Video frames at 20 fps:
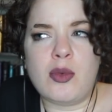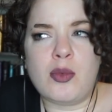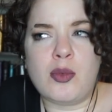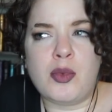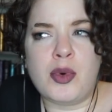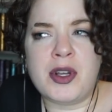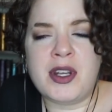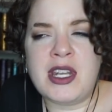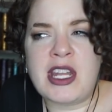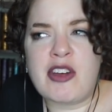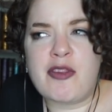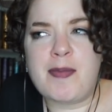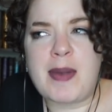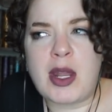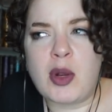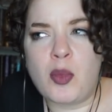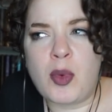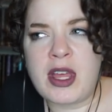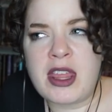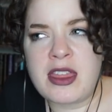wouldn't have
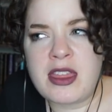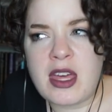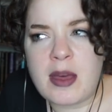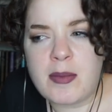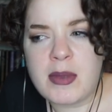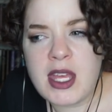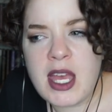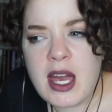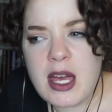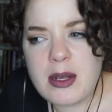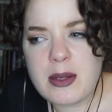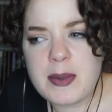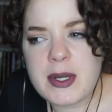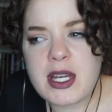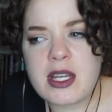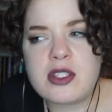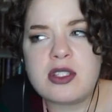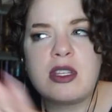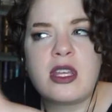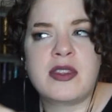been with them yet
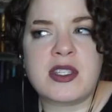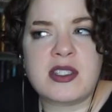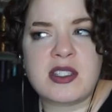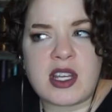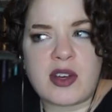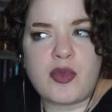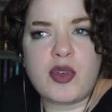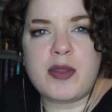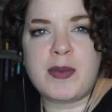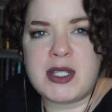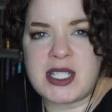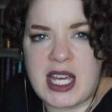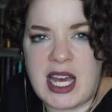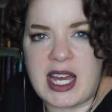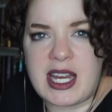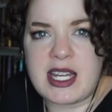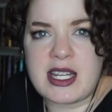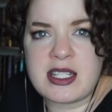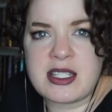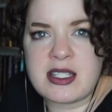because stuff with
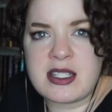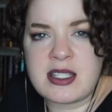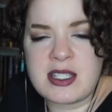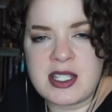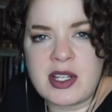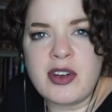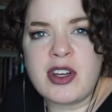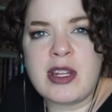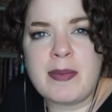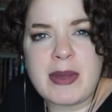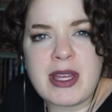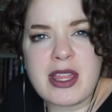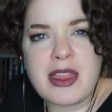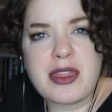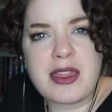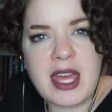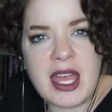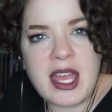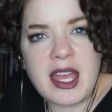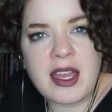Matthias is still gonna be a
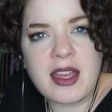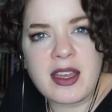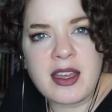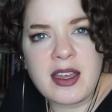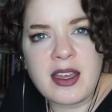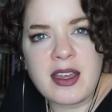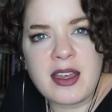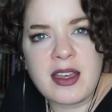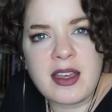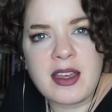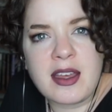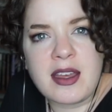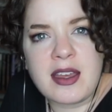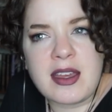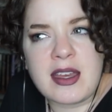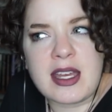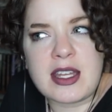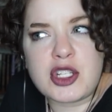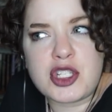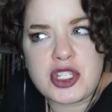thing
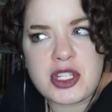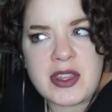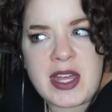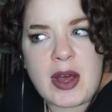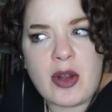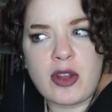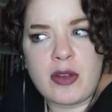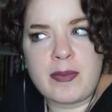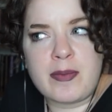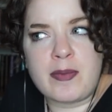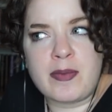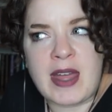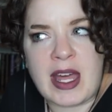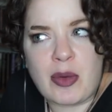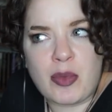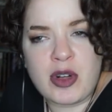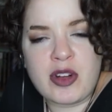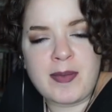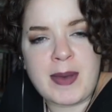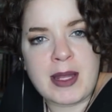and she, that will
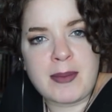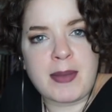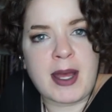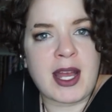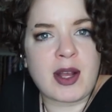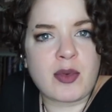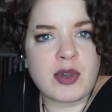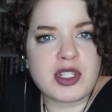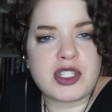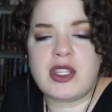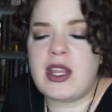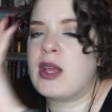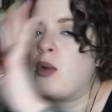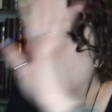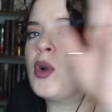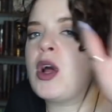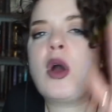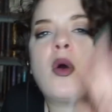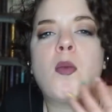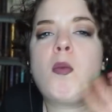that would have been back when she like
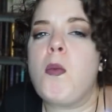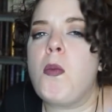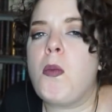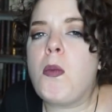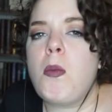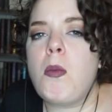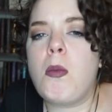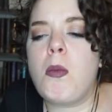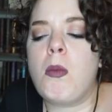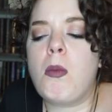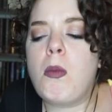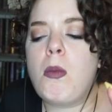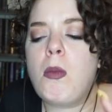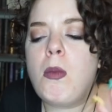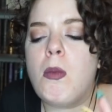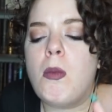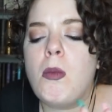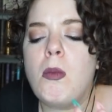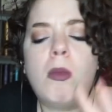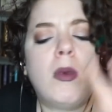what
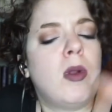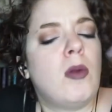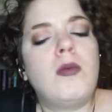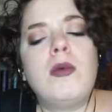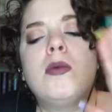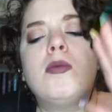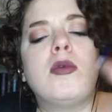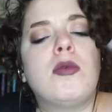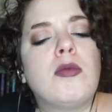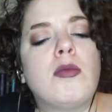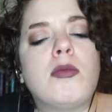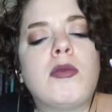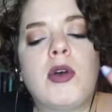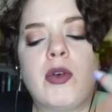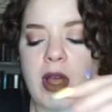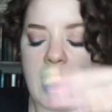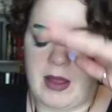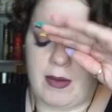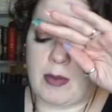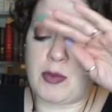
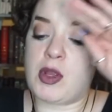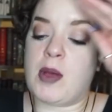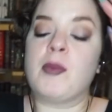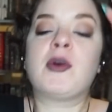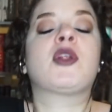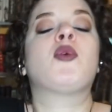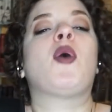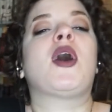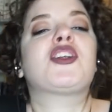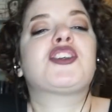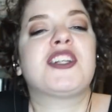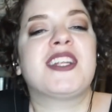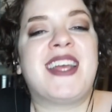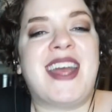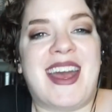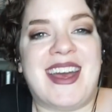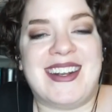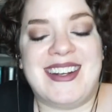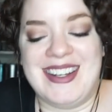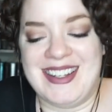okay I'm, I'm gonna watch it
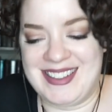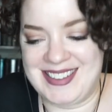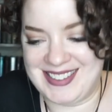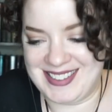again